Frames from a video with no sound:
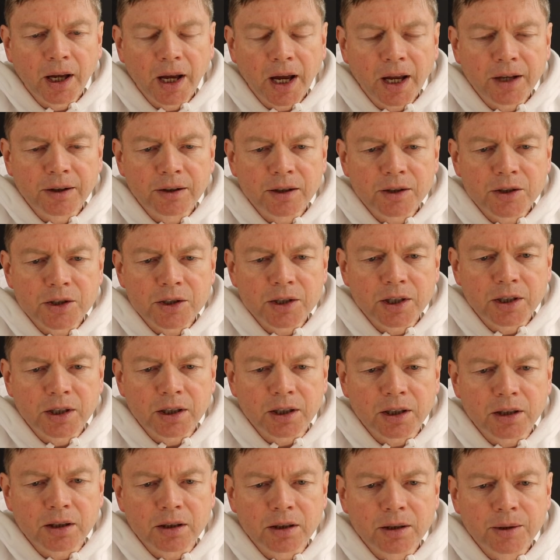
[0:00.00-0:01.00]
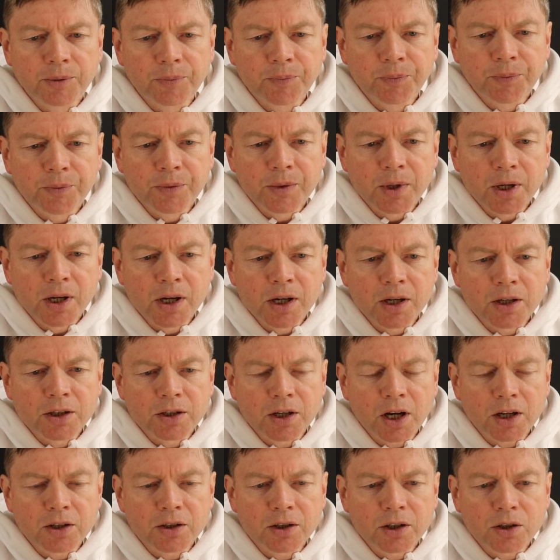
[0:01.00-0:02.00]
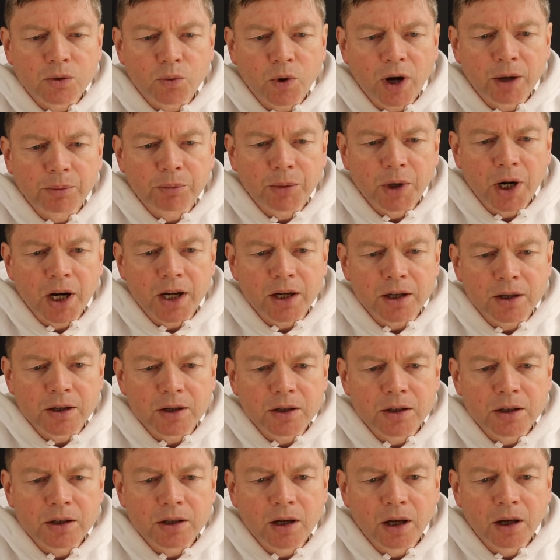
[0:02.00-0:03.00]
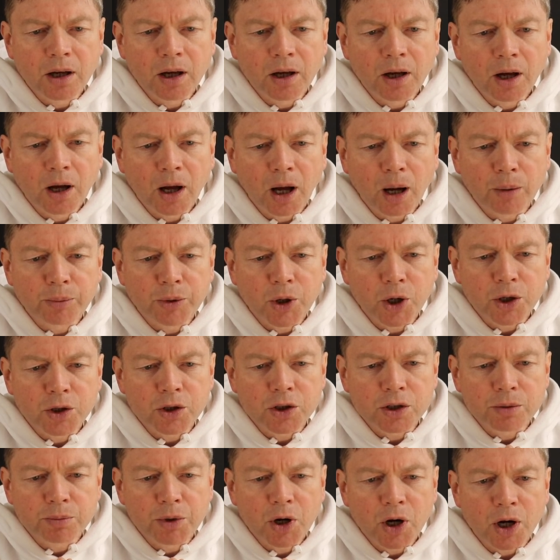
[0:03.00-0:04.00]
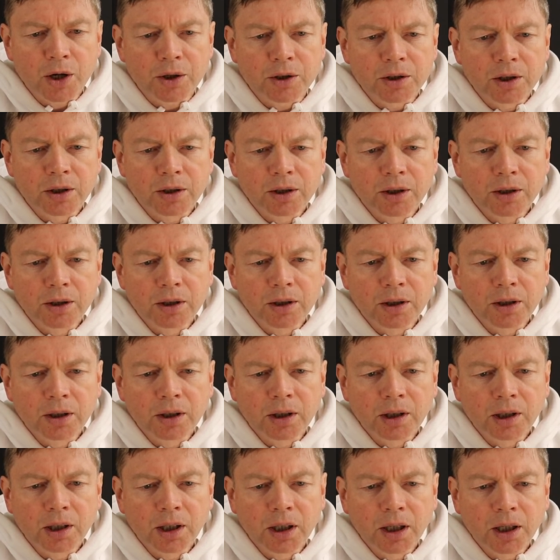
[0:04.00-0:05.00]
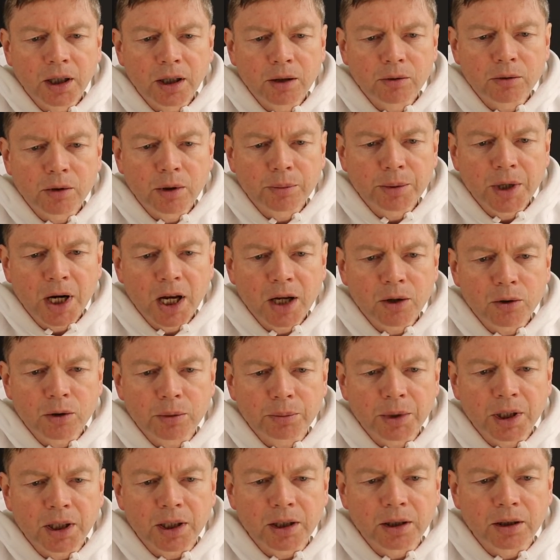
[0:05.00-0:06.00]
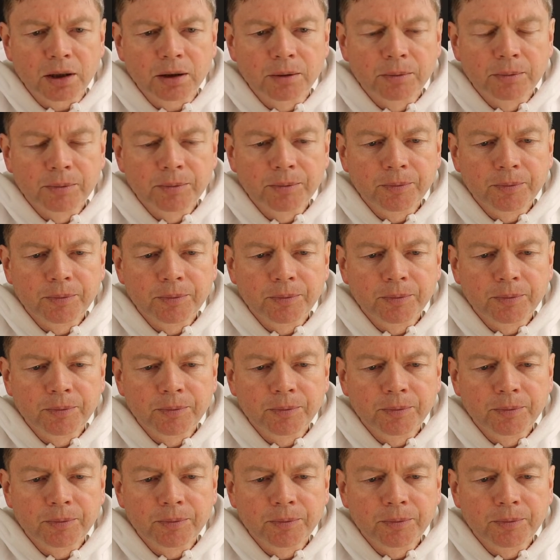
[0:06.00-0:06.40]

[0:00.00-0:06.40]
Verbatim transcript: and this city just as one breaks a potter's pot irreparably.